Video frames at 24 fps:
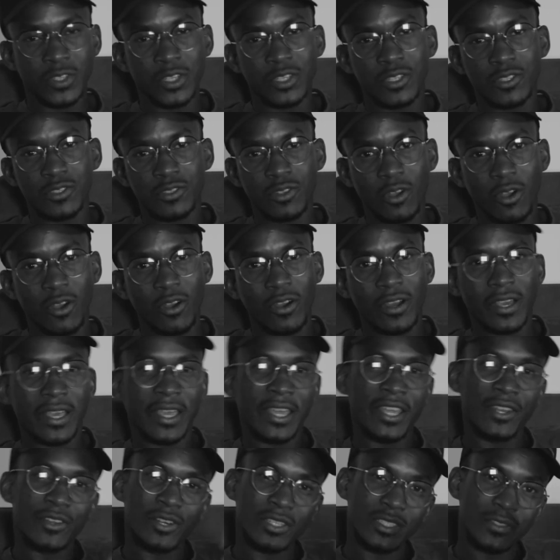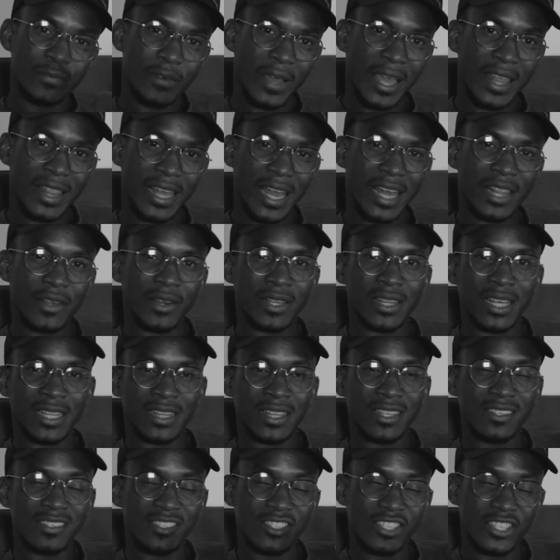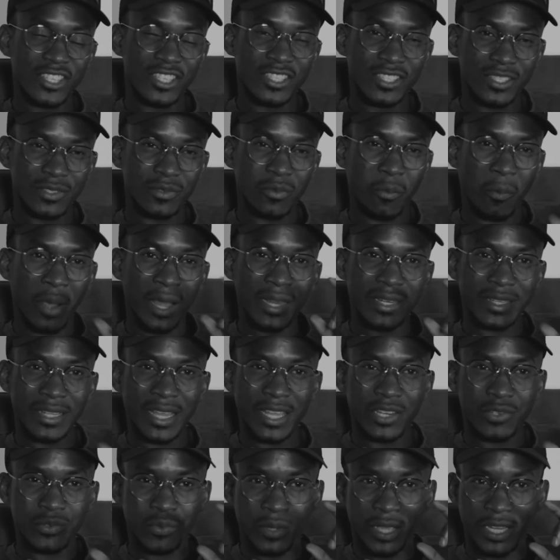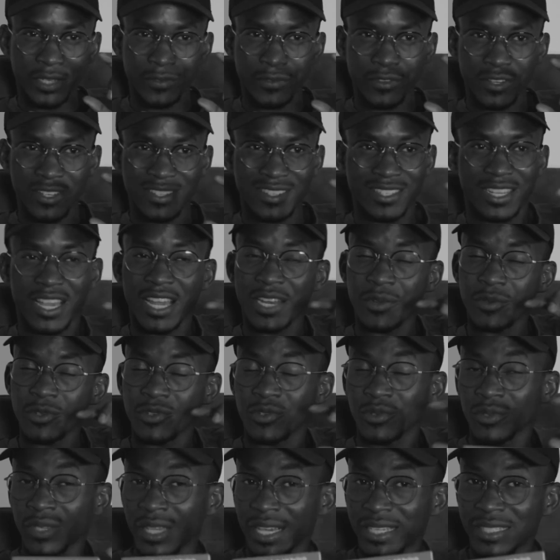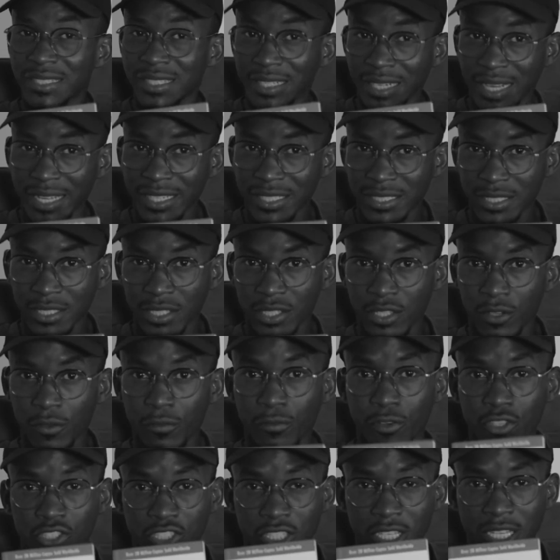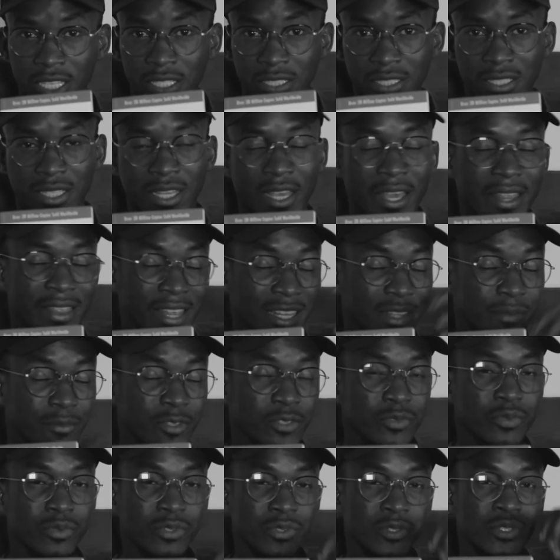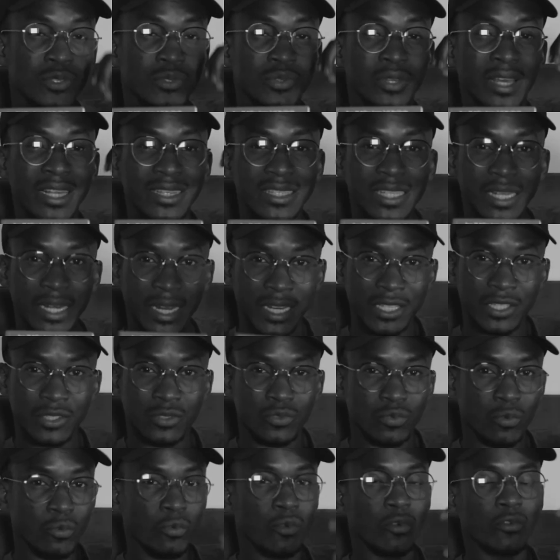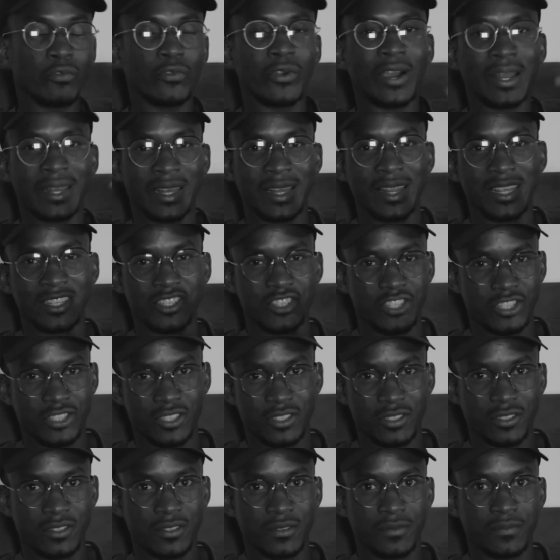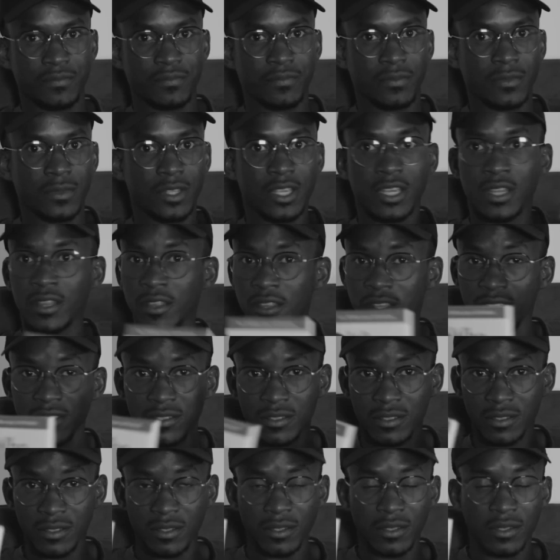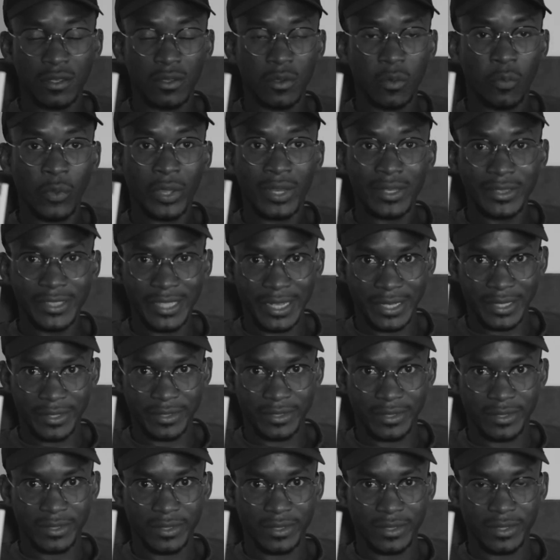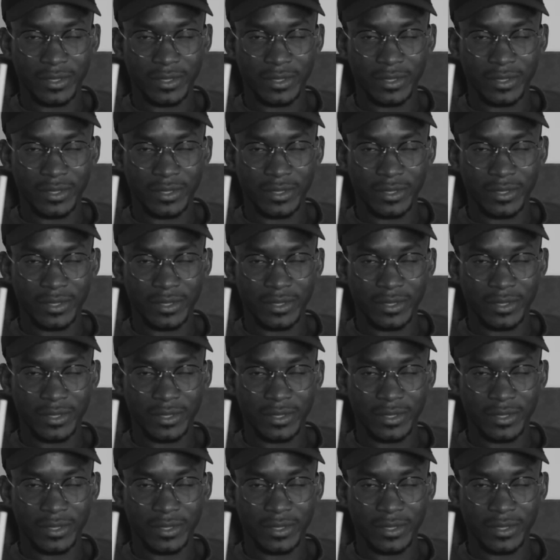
So he notified the other one that this cheese one day to get finished and we should get ready for change. That means we should get ready to look for another cheese in this wilderness.